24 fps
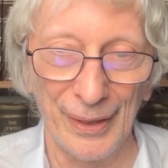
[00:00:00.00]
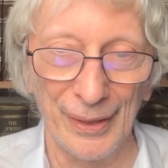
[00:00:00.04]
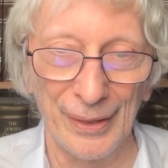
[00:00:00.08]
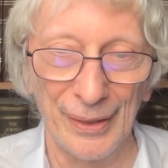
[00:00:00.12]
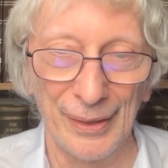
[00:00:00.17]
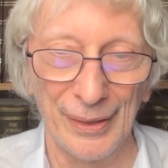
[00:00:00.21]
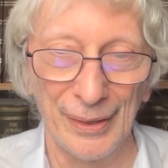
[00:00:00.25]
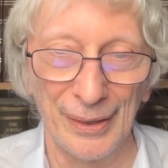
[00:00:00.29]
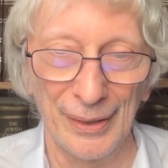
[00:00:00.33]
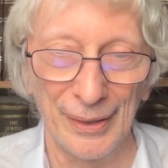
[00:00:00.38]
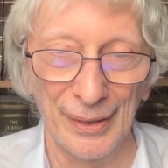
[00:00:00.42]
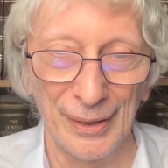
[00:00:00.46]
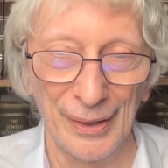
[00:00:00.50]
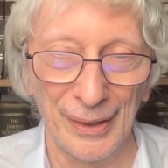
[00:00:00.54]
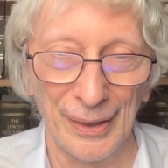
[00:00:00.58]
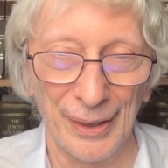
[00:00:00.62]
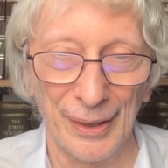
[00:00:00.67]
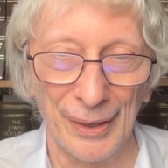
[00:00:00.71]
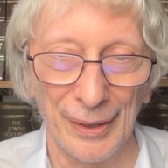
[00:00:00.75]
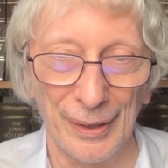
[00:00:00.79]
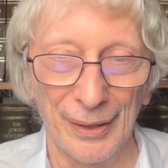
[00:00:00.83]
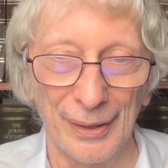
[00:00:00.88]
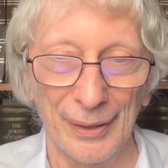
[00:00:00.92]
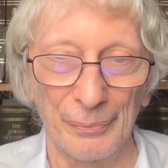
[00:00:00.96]
Huh.
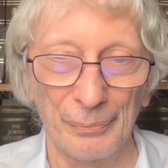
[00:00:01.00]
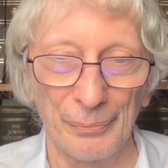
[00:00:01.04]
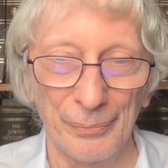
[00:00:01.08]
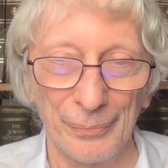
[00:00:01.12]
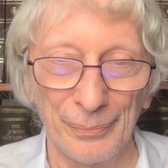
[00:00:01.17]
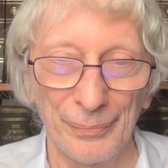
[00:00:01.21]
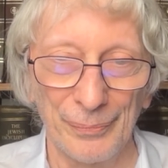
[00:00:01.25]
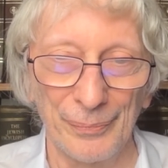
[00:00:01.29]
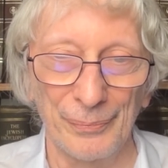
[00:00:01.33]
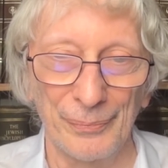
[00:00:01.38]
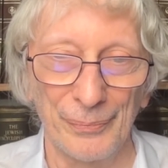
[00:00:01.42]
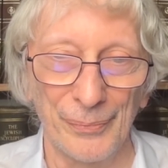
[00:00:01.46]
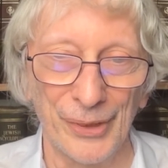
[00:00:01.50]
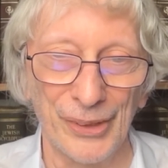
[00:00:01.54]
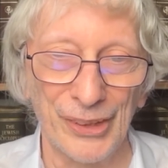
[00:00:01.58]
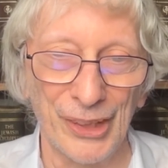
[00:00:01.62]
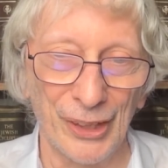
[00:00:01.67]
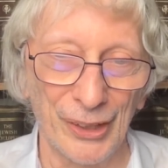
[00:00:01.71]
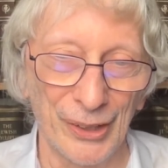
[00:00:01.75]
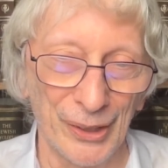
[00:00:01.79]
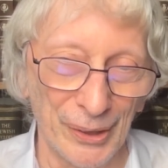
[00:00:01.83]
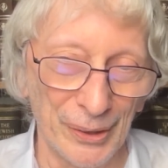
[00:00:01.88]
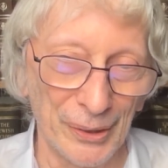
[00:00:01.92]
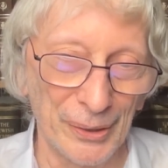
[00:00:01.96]
Um,
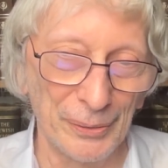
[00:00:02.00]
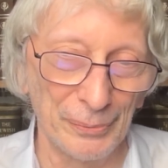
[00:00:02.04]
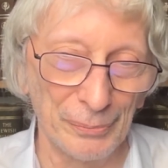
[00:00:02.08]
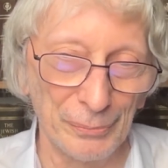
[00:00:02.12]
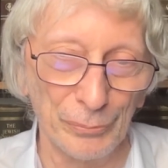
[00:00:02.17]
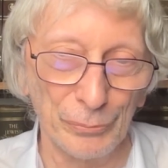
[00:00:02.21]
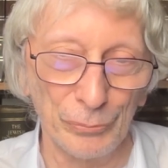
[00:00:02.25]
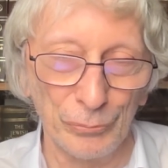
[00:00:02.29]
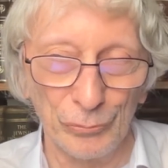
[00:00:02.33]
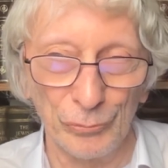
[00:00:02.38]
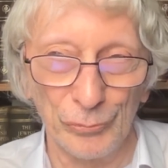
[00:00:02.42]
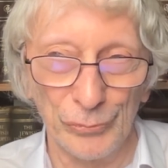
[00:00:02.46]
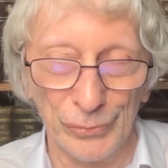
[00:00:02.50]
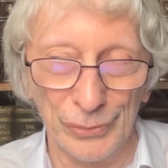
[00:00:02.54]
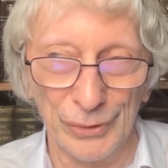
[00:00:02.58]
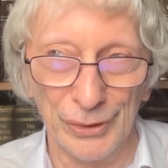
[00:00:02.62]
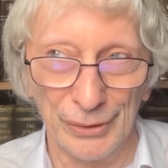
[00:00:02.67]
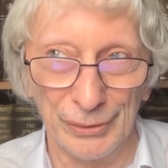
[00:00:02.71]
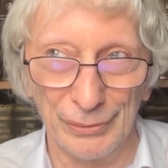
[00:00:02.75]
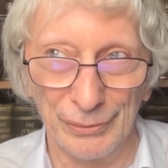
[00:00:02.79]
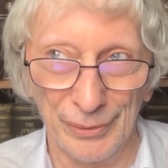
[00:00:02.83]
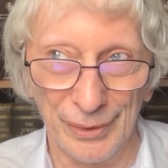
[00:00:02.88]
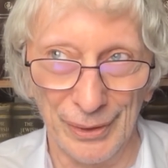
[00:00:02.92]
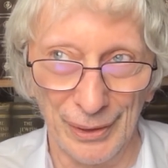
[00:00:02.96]
so
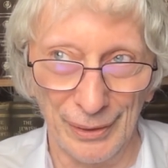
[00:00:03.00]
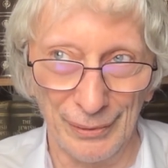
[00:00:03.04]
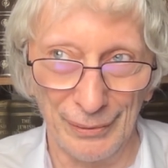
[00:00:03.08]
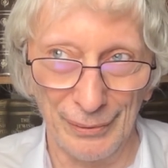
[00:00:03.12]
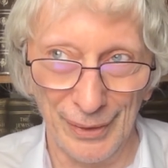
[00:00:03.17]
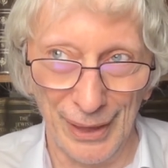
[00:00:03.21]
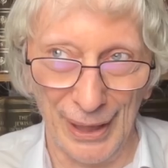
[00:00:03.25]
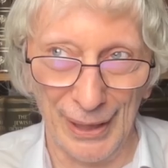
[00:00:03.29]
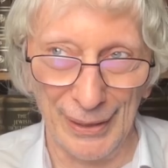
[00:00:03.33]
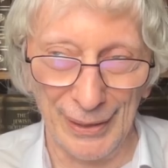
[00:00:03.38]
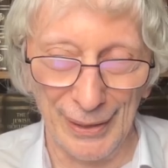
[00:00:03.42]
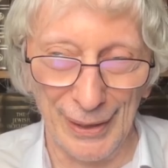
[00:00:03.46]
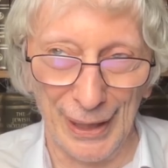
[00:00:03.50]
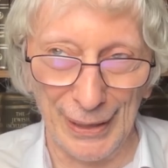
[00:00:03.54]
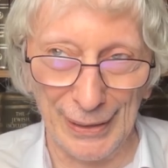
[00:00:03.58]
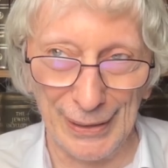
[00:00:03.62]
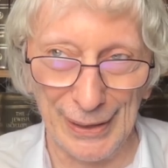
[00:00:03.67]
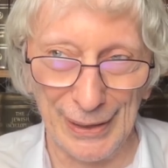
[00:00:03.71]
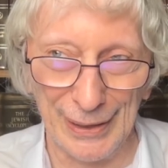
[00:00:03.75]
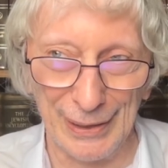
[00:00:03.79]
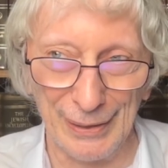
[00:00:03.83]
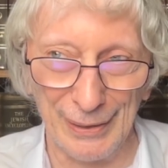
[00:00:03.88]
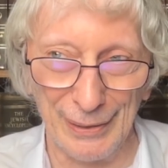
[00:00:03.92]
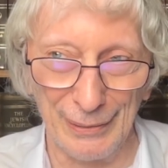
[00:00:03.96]
that
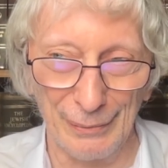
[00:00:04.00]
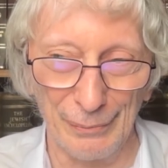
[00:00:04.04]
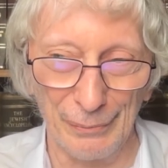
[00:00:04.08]
that's